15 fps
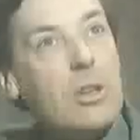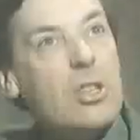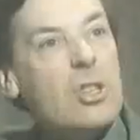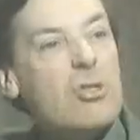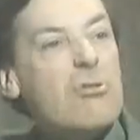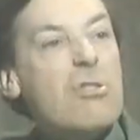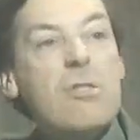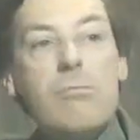
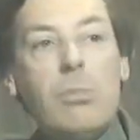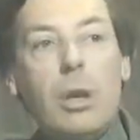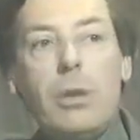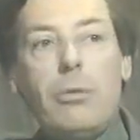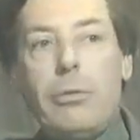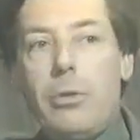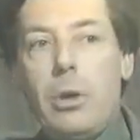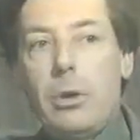
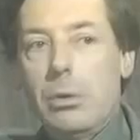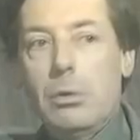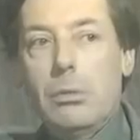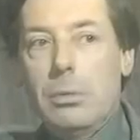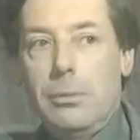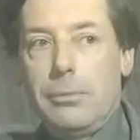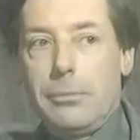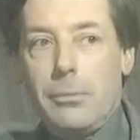extremely few.
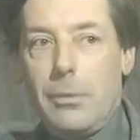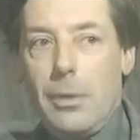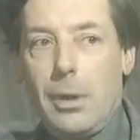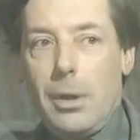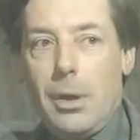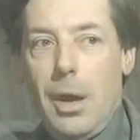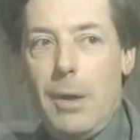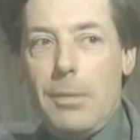
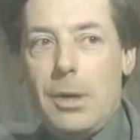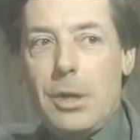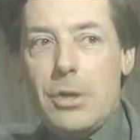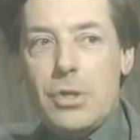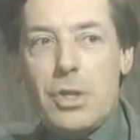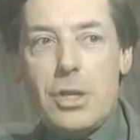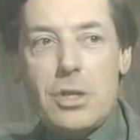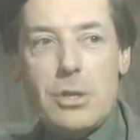I mean, it
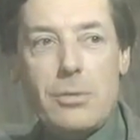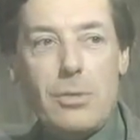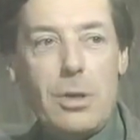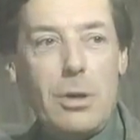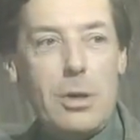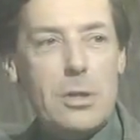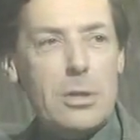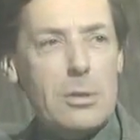consists of
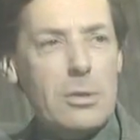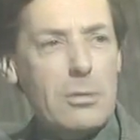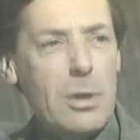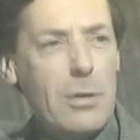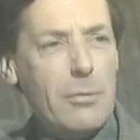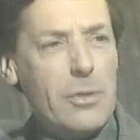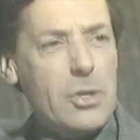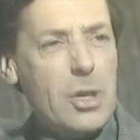curious sorts of
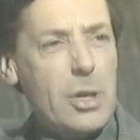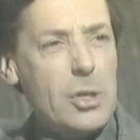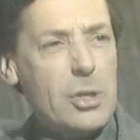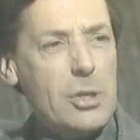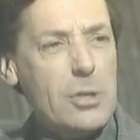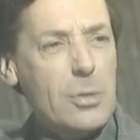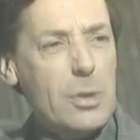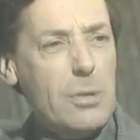
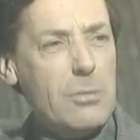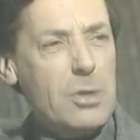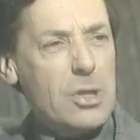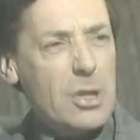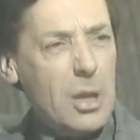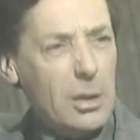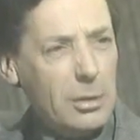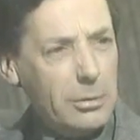conversations with
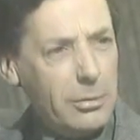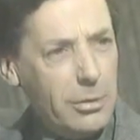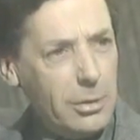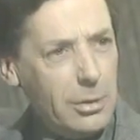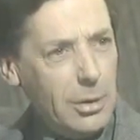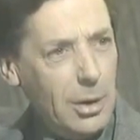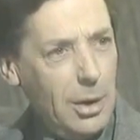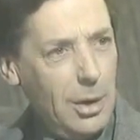himself,
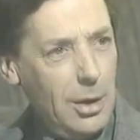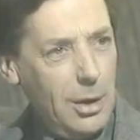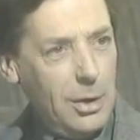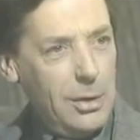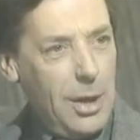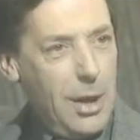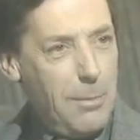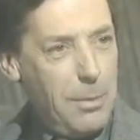
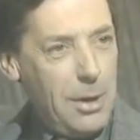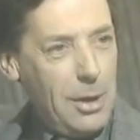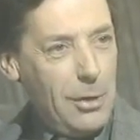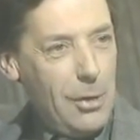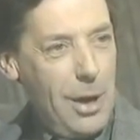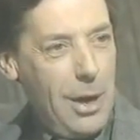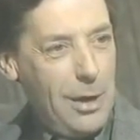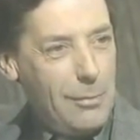and
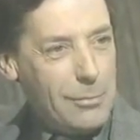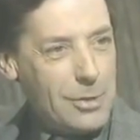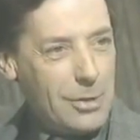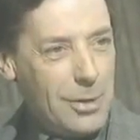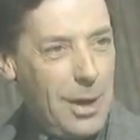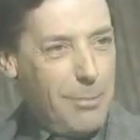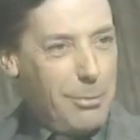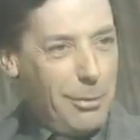epigrams
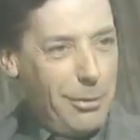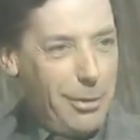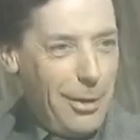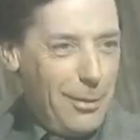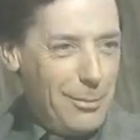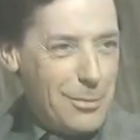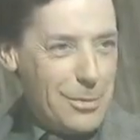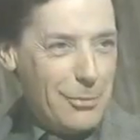and
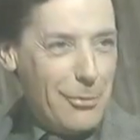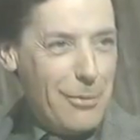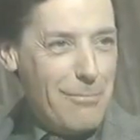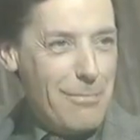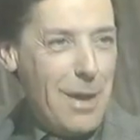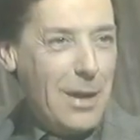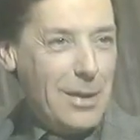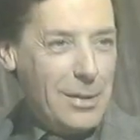apothegms and
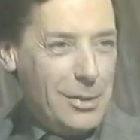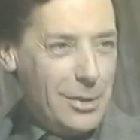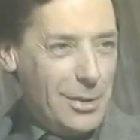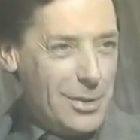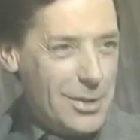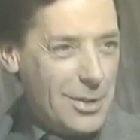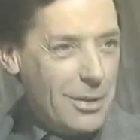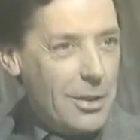
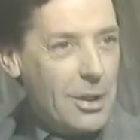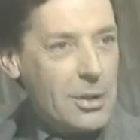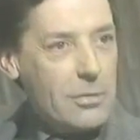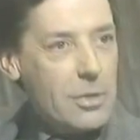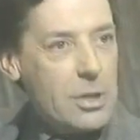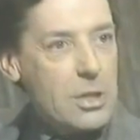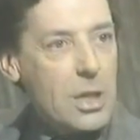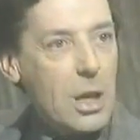reminders and things
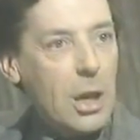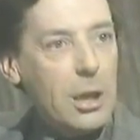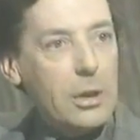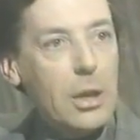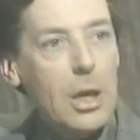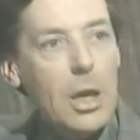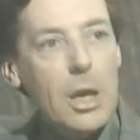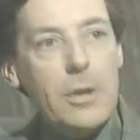of this
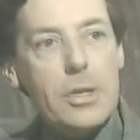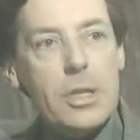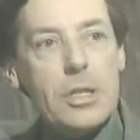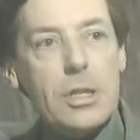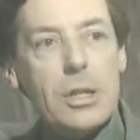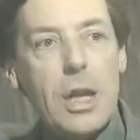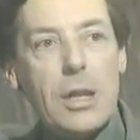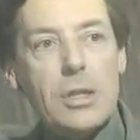kind. And this
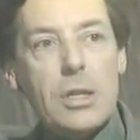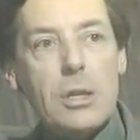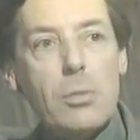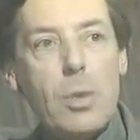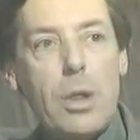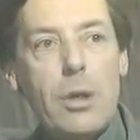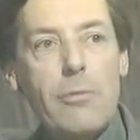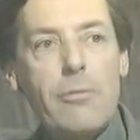is
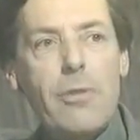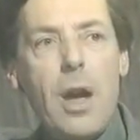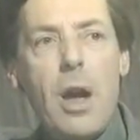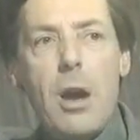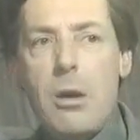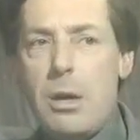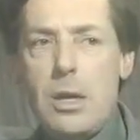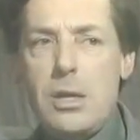connected with a
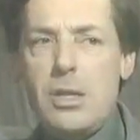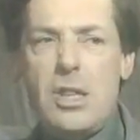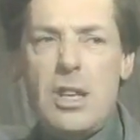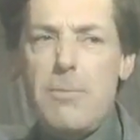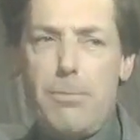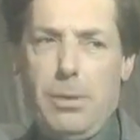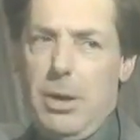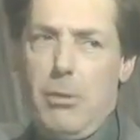very
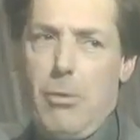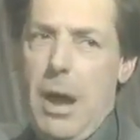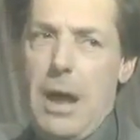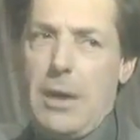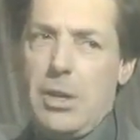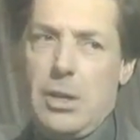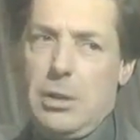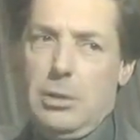deeply
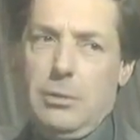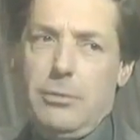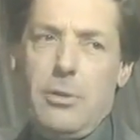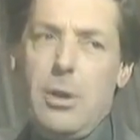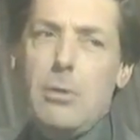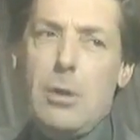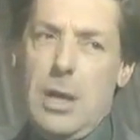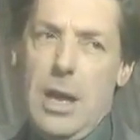radical
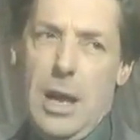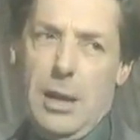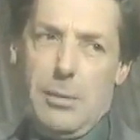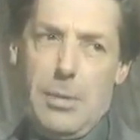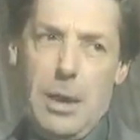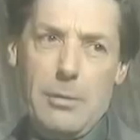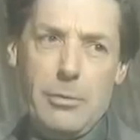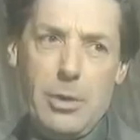view he had
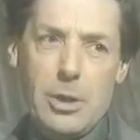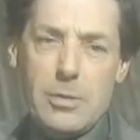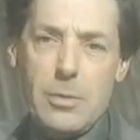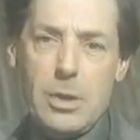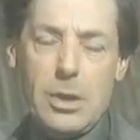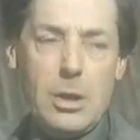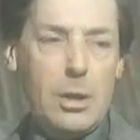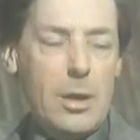about
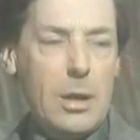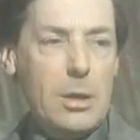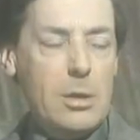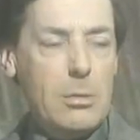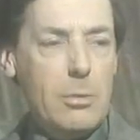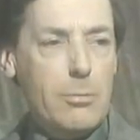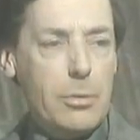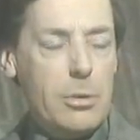philosophy that had got nothing to
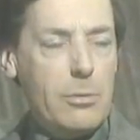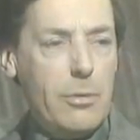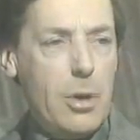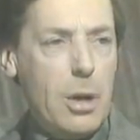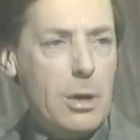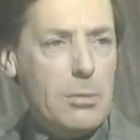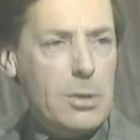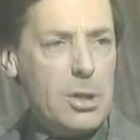do with proof
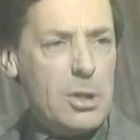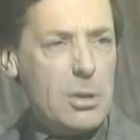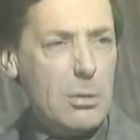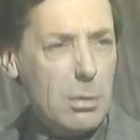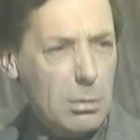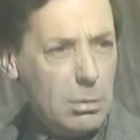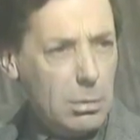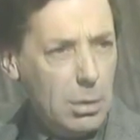or argument at
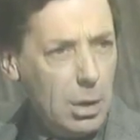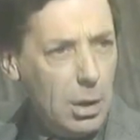all.